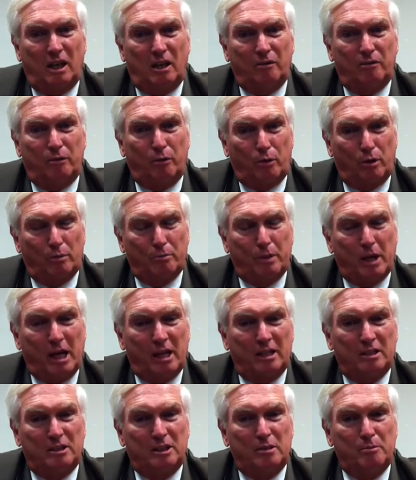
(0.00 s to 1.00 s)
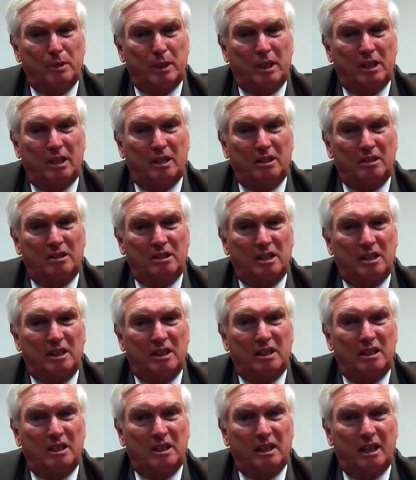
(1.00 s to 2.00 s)
on foreign policy because
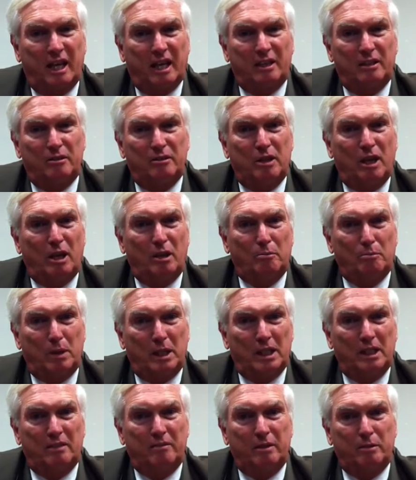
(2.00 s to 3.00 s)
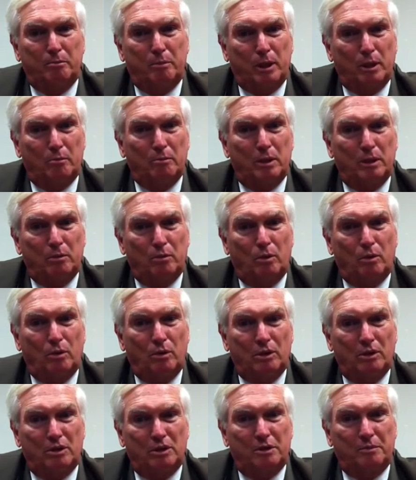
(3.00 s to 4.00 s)
I do not believe in permanent
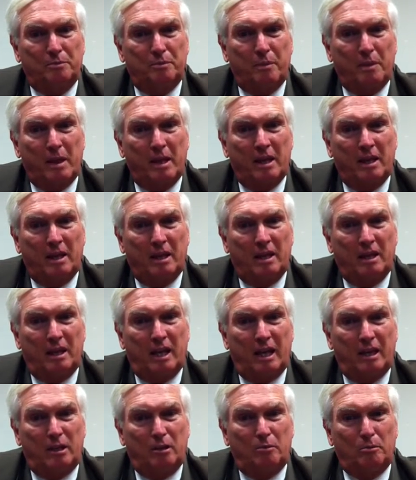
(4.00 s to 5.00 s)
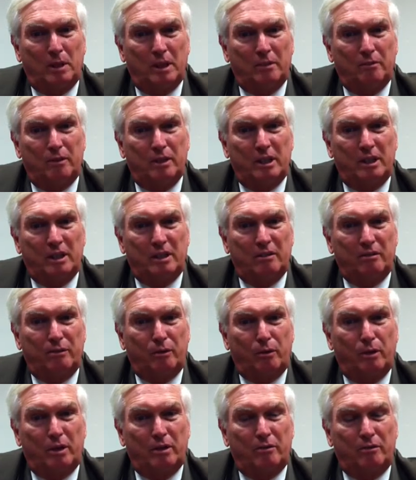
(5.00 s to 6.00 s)
wars. I don't believe we can
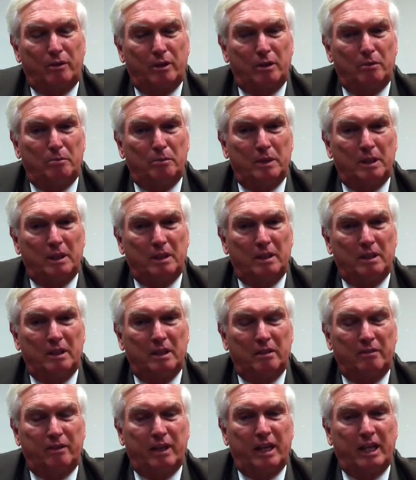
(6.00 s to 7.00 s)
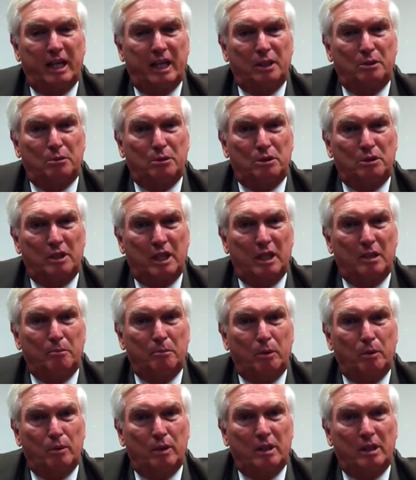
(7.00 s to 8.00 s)
afford it from a financial
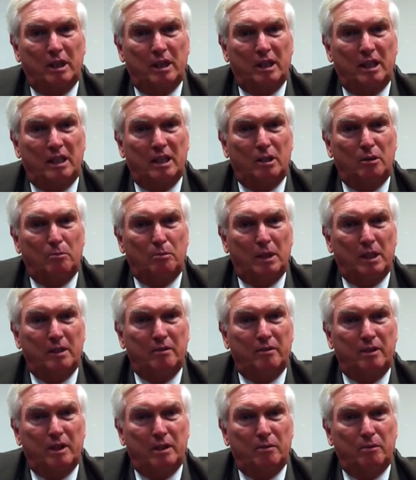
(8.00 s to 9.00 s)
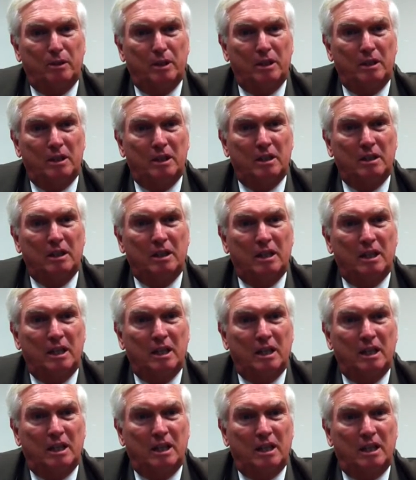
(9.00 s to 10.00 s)
standpoint, and I don't believe that we
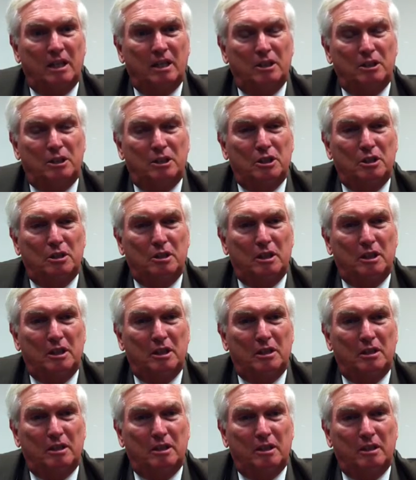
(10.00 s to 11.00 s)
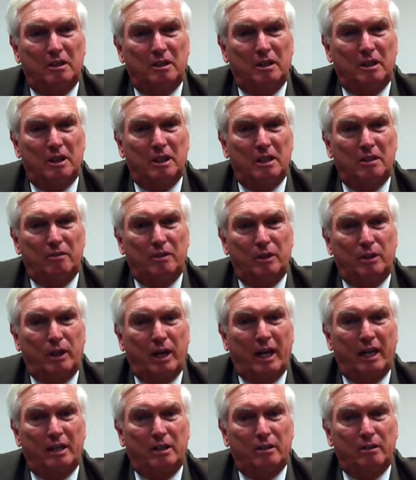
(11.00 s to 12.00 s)
should even
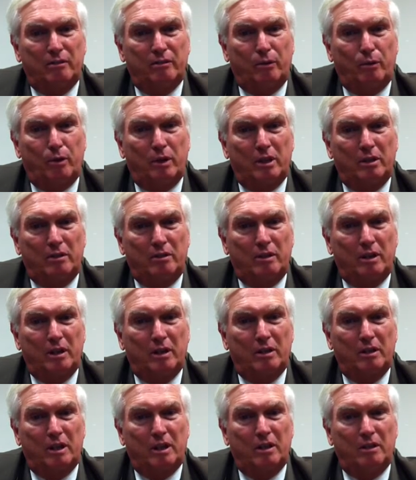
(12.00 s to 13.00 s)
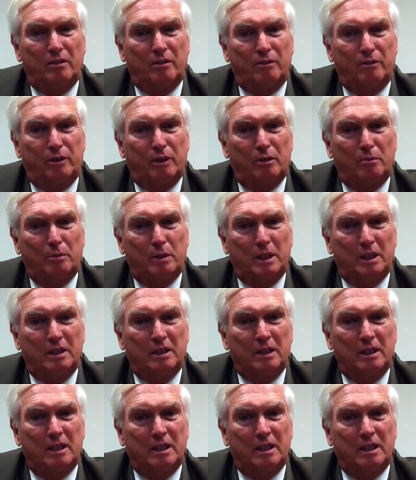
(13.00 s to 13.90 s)
try to afford it from